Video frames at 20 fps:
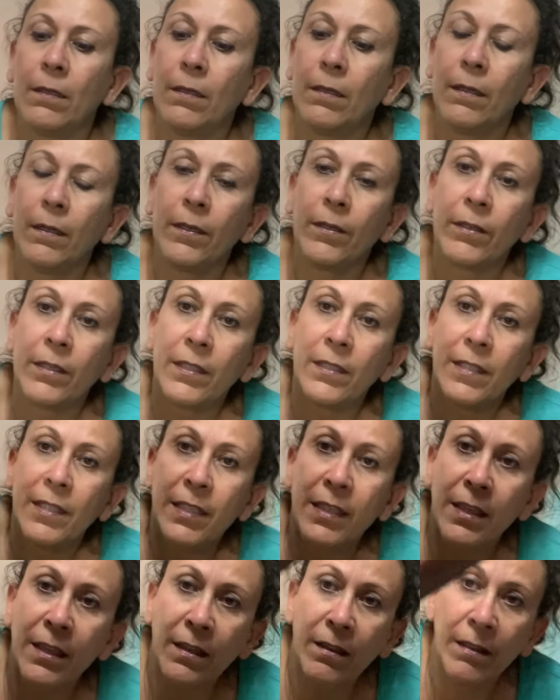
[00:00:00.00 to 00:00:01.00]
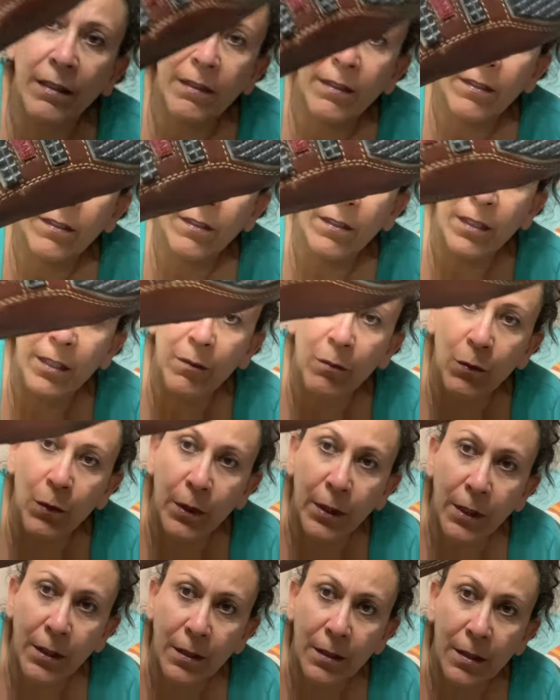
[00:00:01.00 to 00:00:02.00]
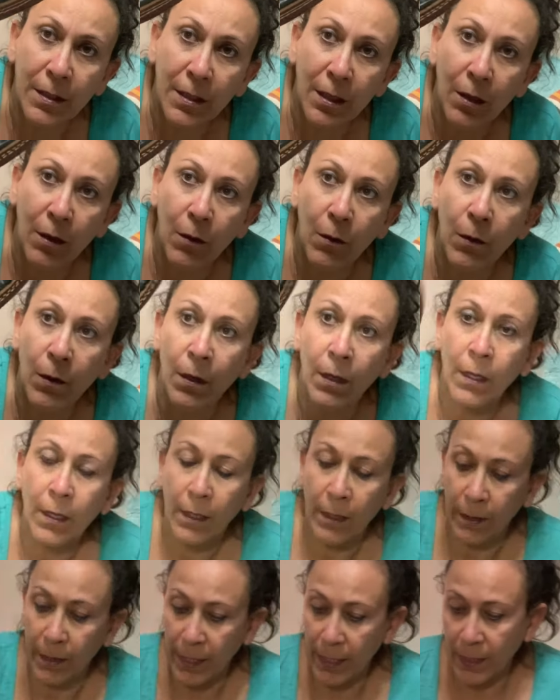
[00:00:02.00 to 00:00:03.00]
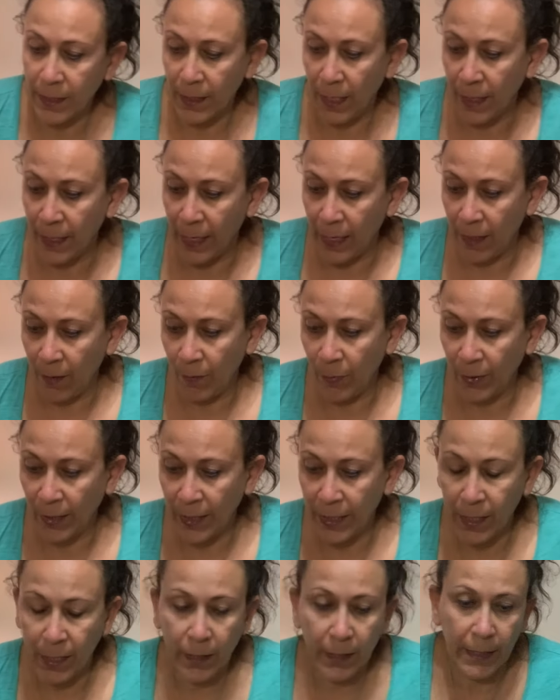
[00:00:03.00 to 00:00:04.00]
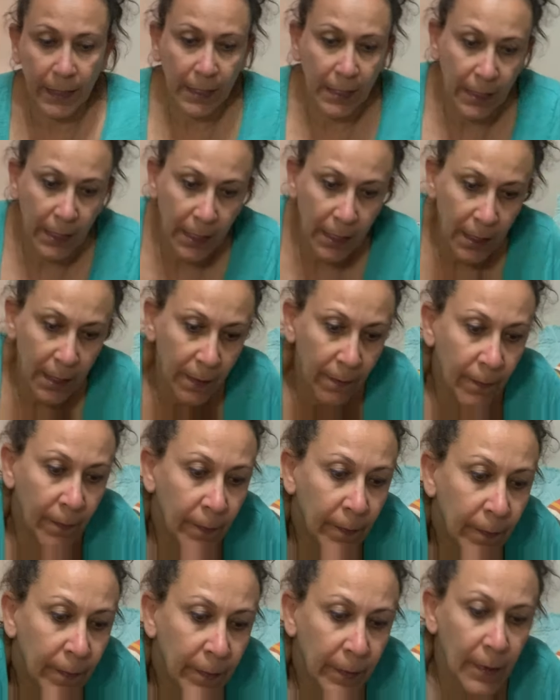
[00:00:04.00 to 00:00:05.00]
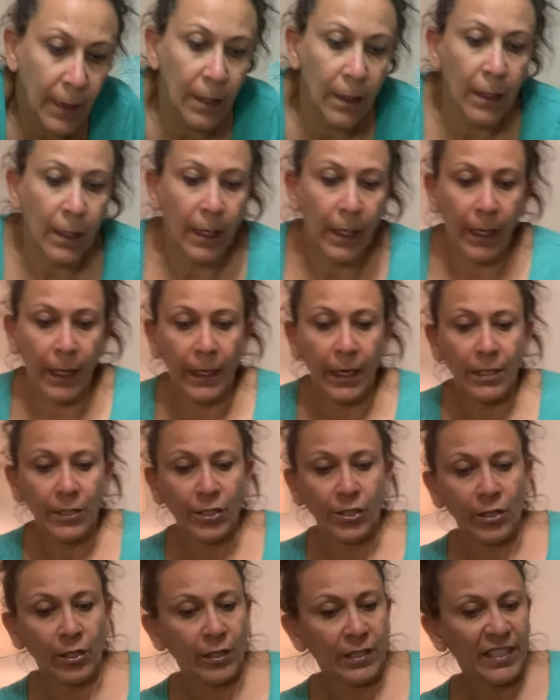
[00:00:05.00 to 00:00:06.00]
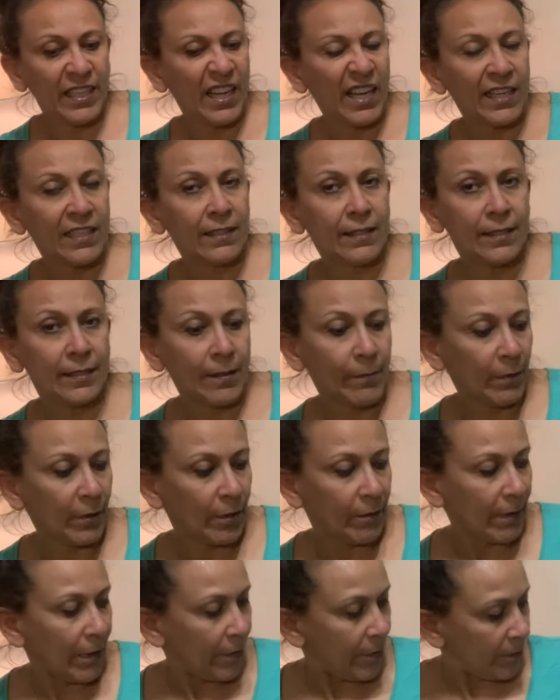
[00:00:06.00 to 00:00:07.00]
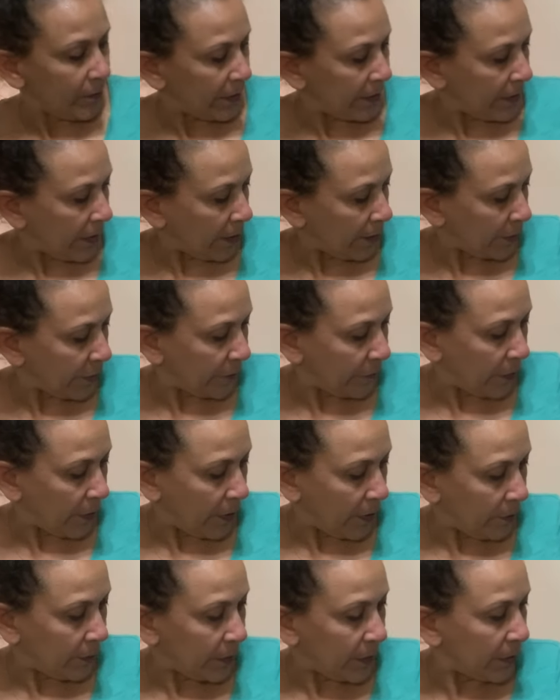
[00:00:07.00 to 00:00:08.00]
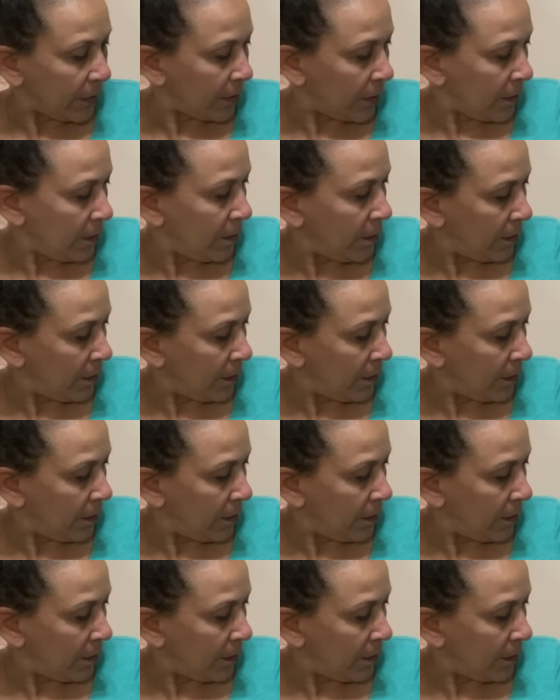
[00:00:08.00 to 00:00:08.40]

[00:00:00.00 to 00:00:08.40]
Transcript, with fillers: And you can see, like, they're hardly worn. So these I am planning on listing, and I should get somewhere around $30 for those.